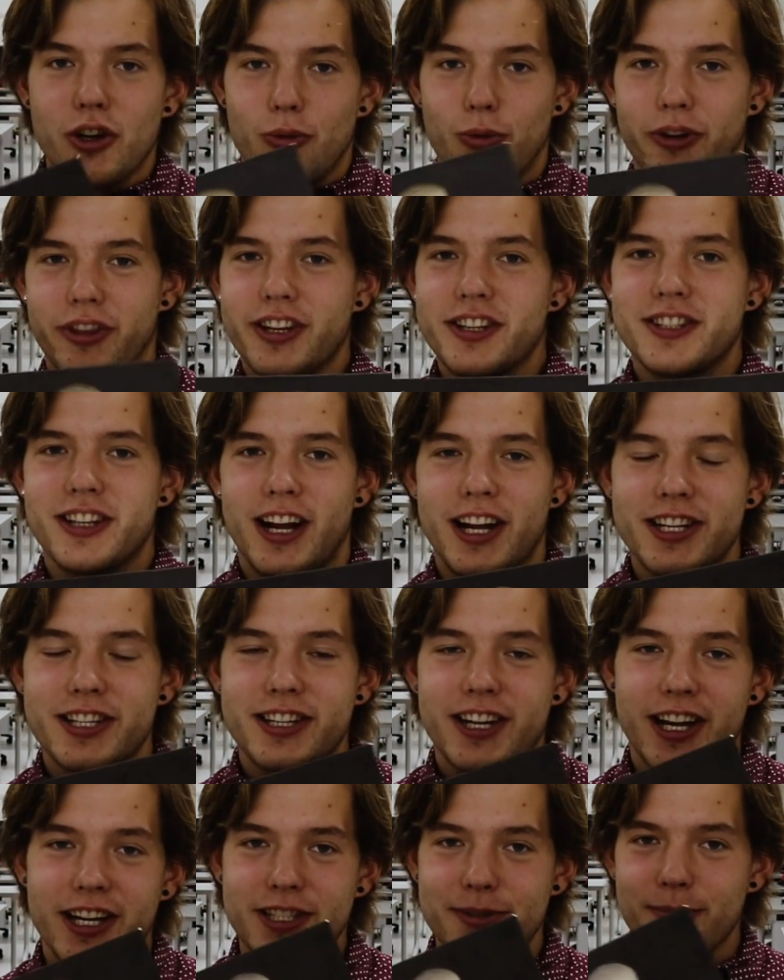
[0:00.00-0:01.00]
With the
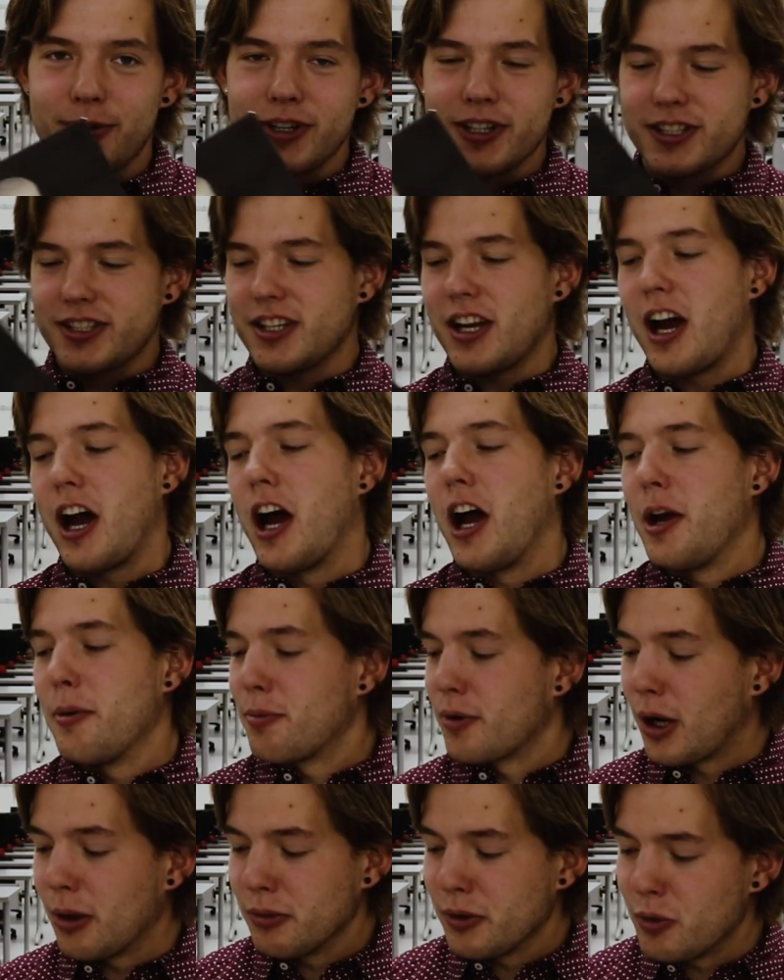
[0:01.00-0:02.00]
science textbooks, I
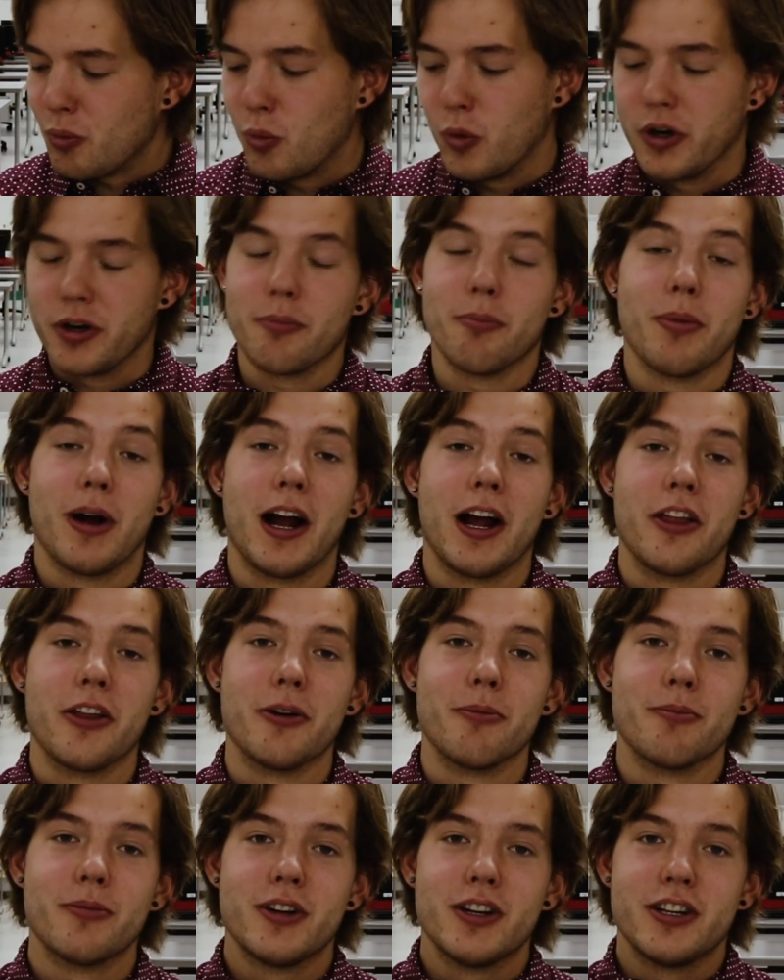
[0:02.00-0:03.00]
probably wouldn't buy
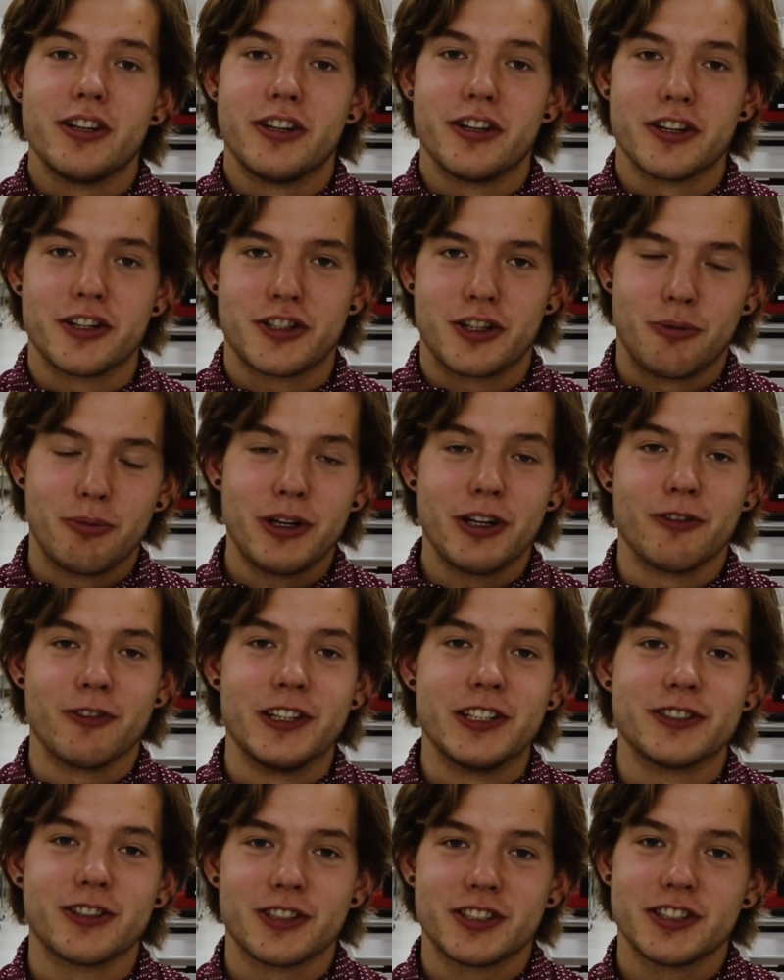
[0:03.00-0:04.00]
them. There's so many
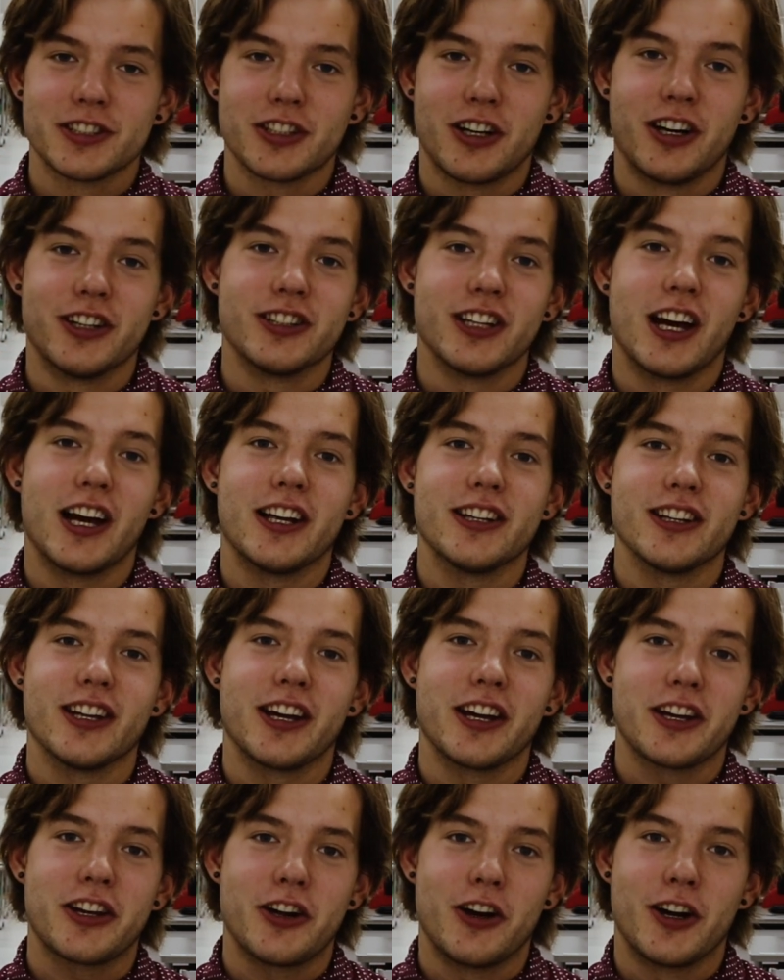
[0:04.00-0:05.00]
resources online
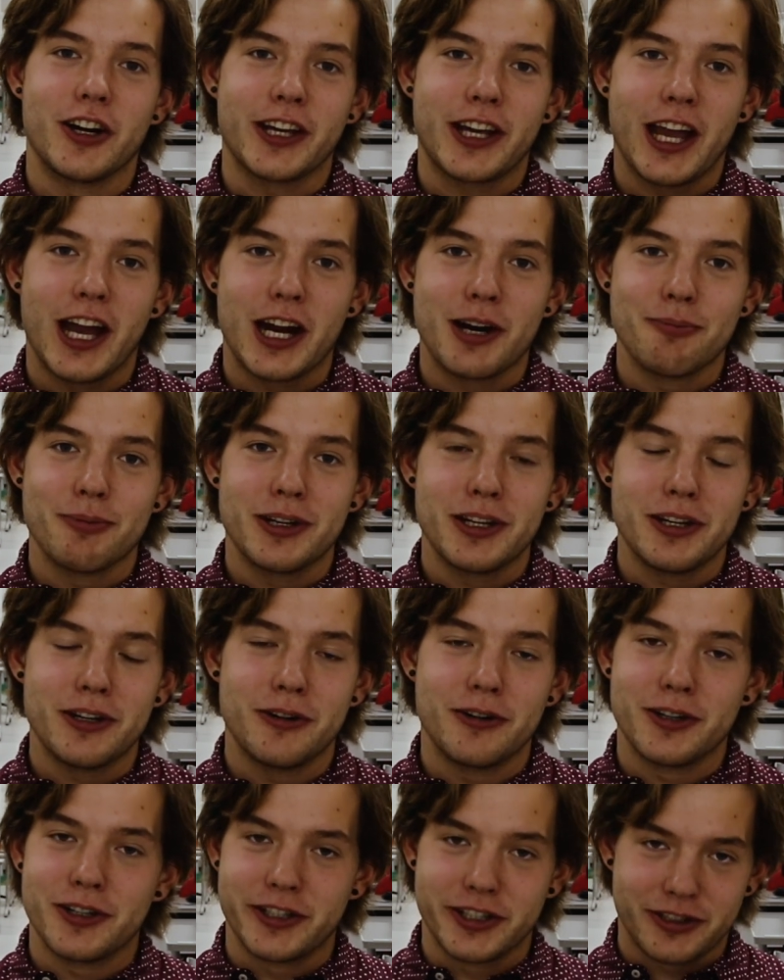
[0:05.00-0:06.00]
like Khan
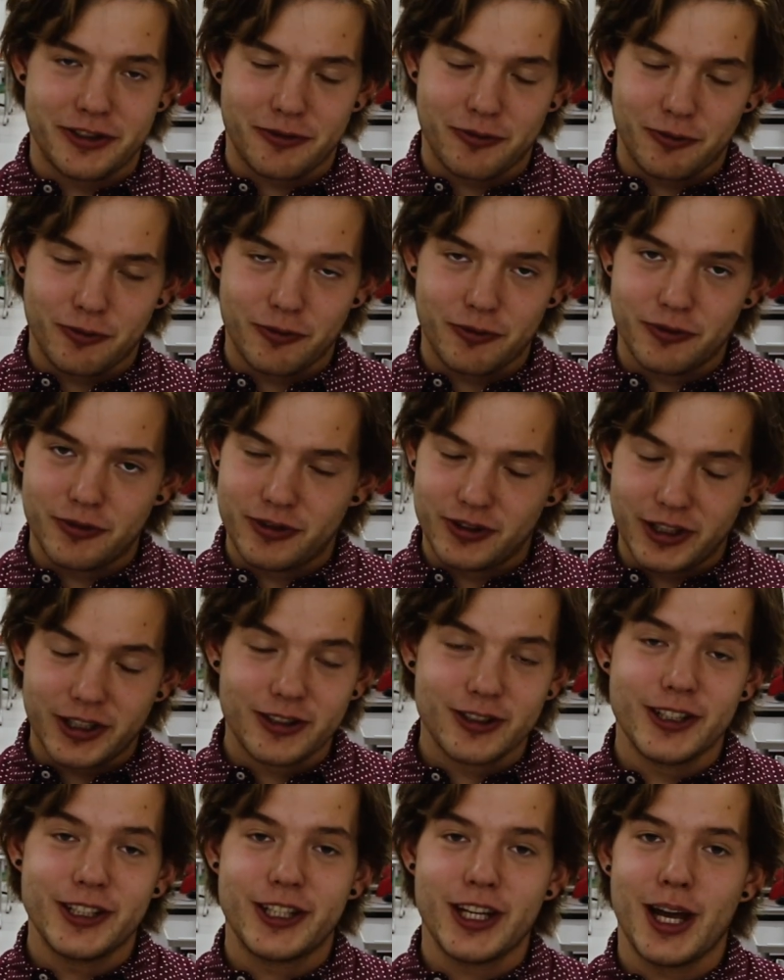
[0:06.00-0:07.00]
Academy, or just
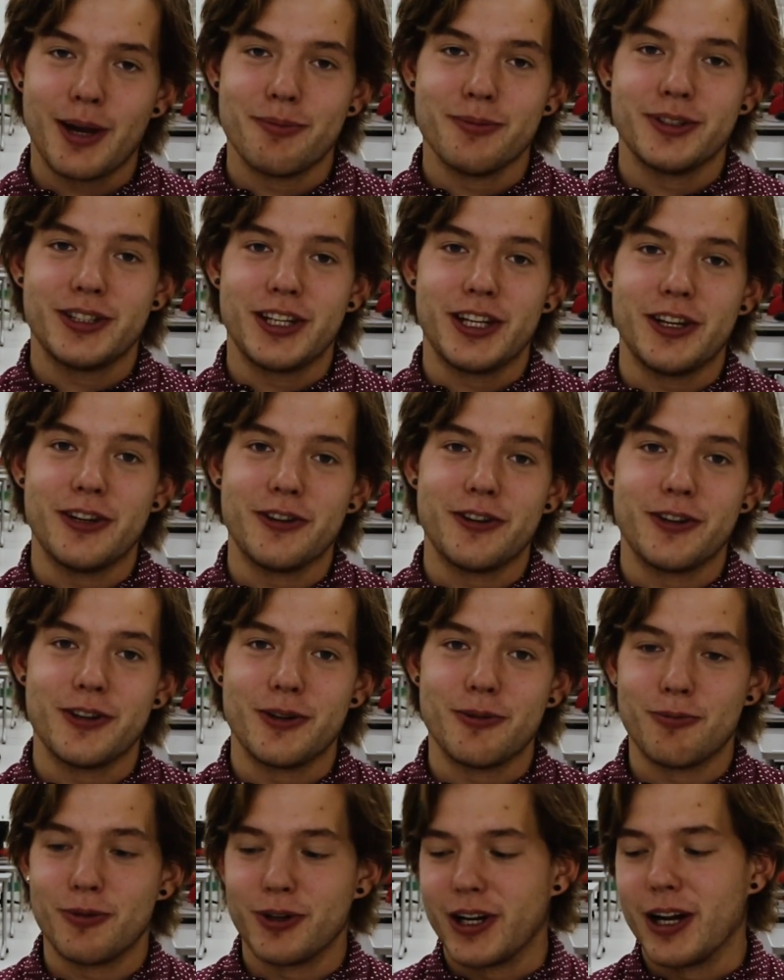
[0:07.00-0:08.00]
literally type into
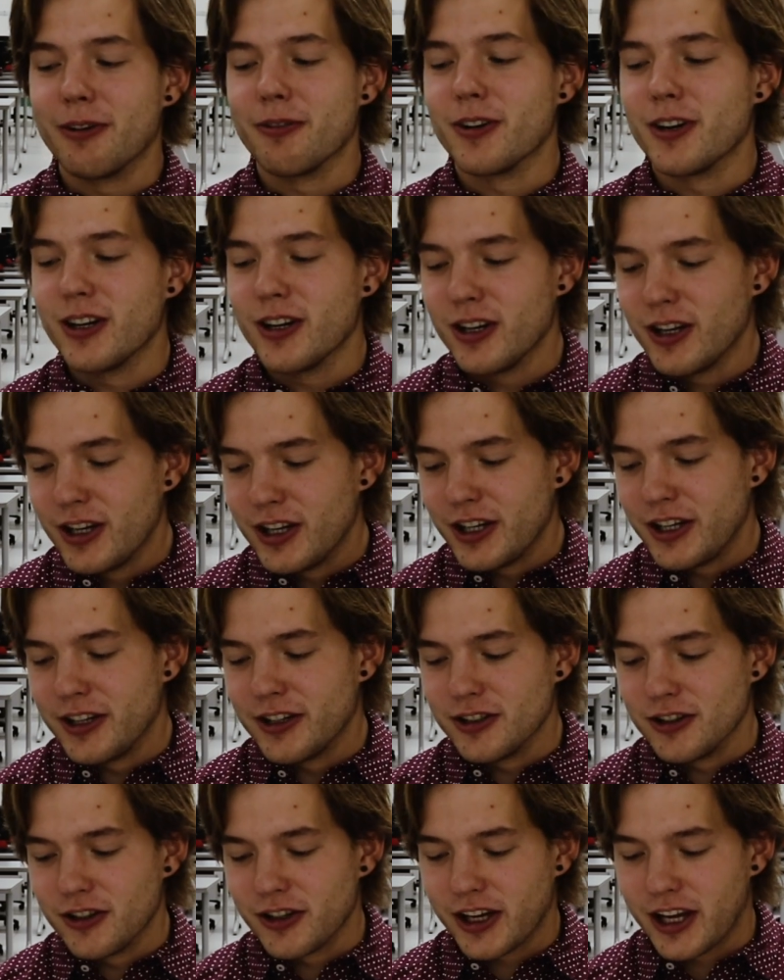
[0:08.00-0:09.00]
YouTube whatever
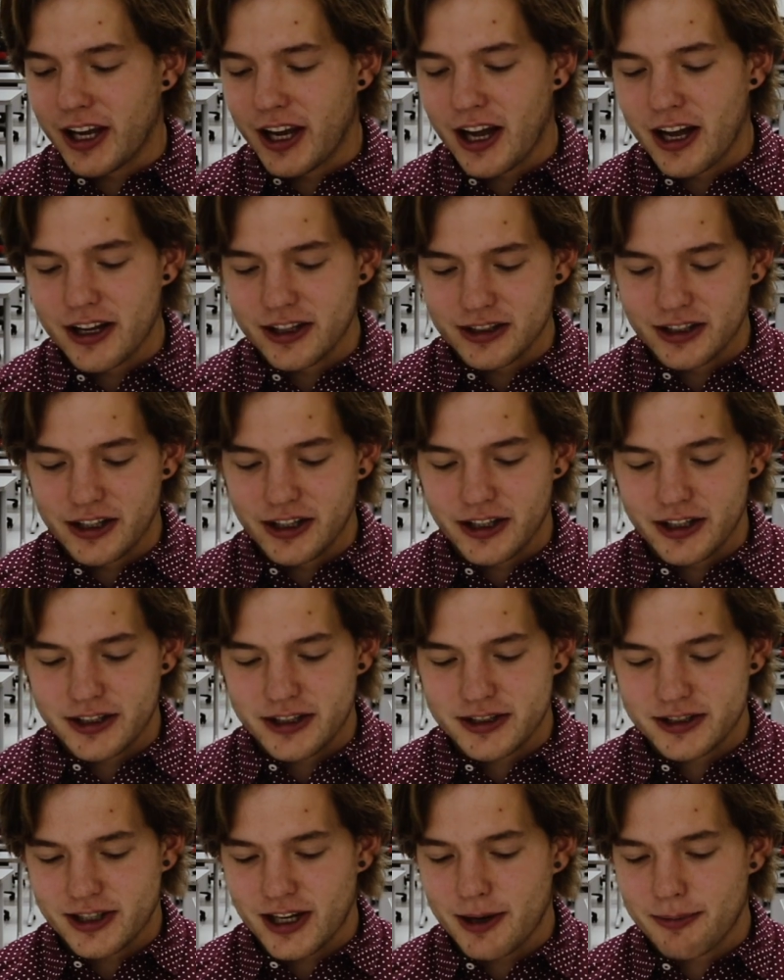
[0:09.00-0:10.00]
you're looking at,
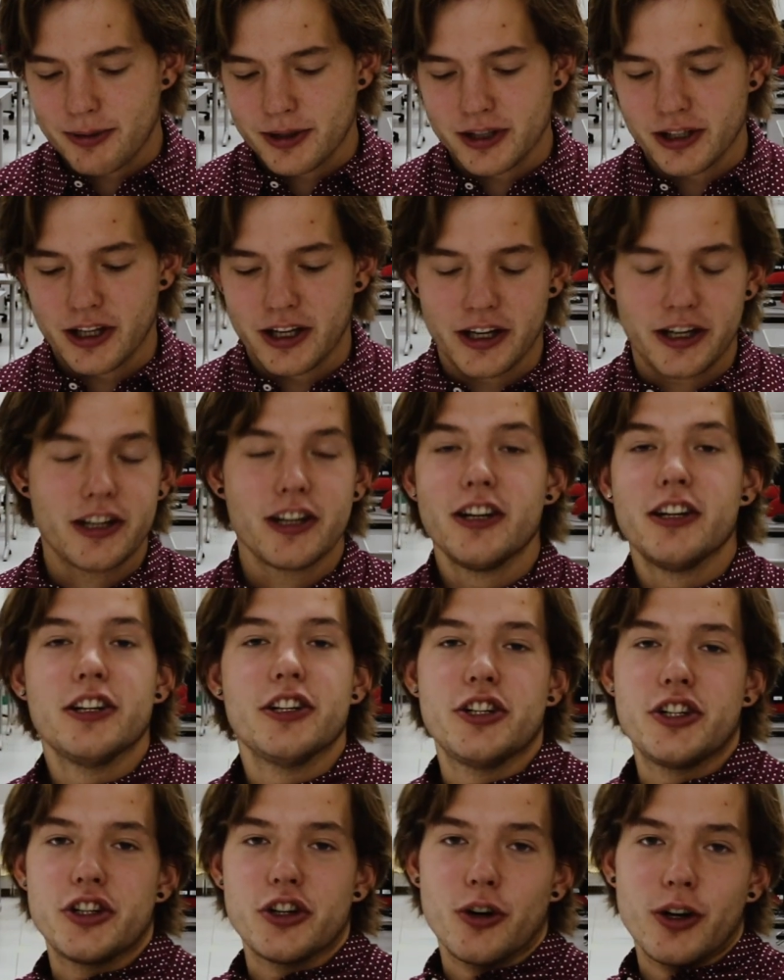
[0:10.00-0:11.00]
like just type in like
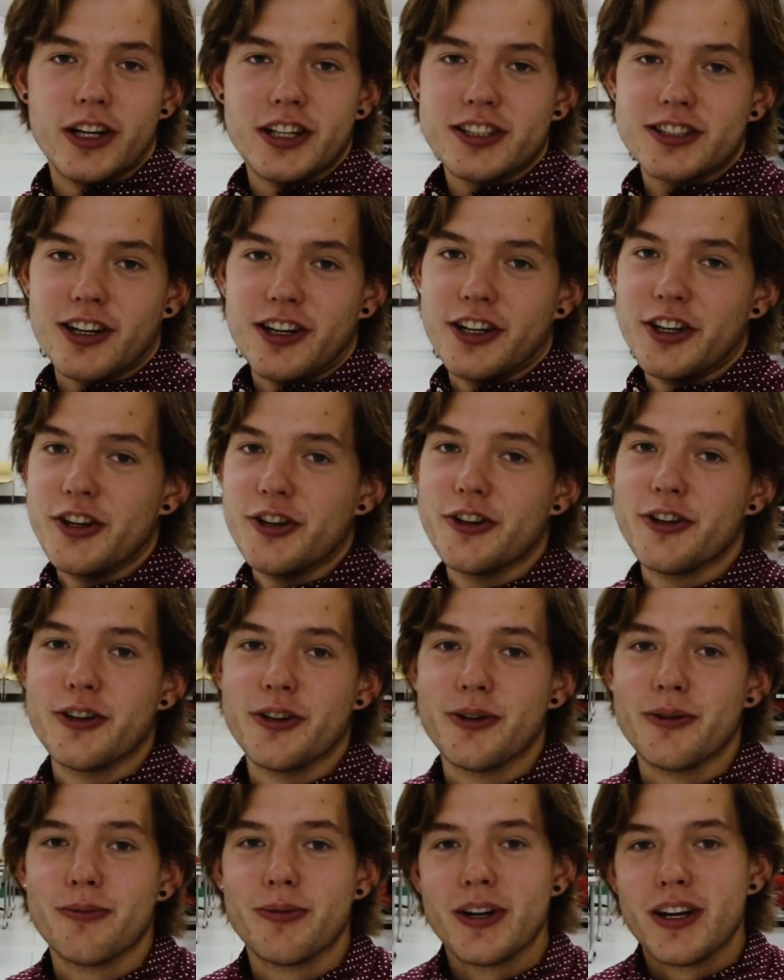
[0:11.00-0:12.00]
joints on
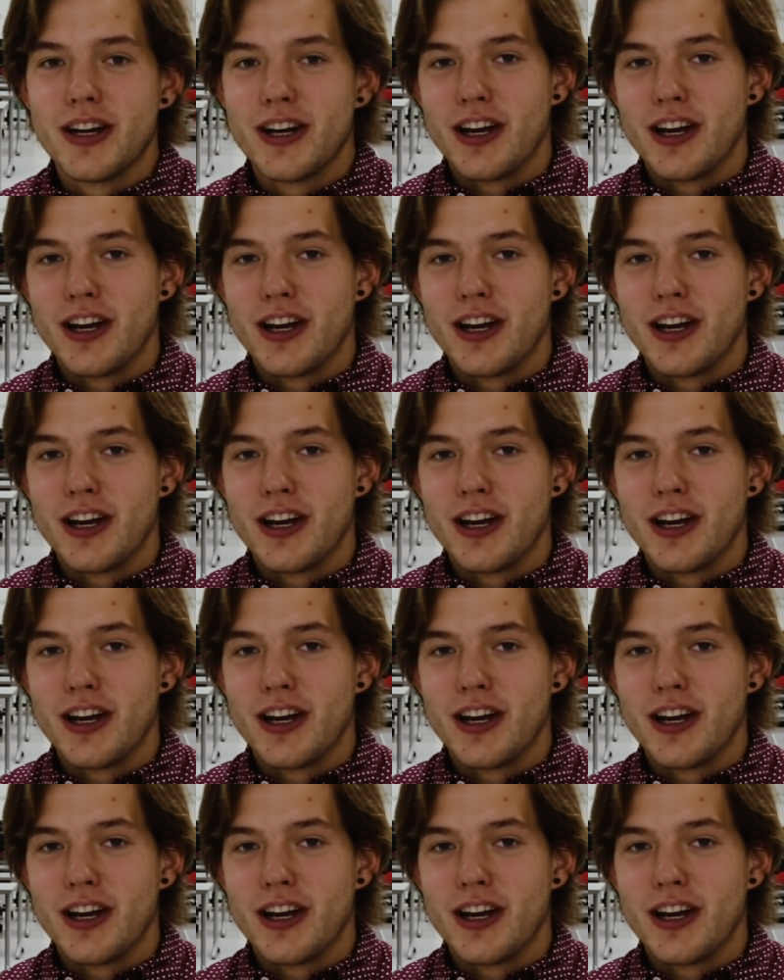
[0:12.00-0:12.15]
YouTube,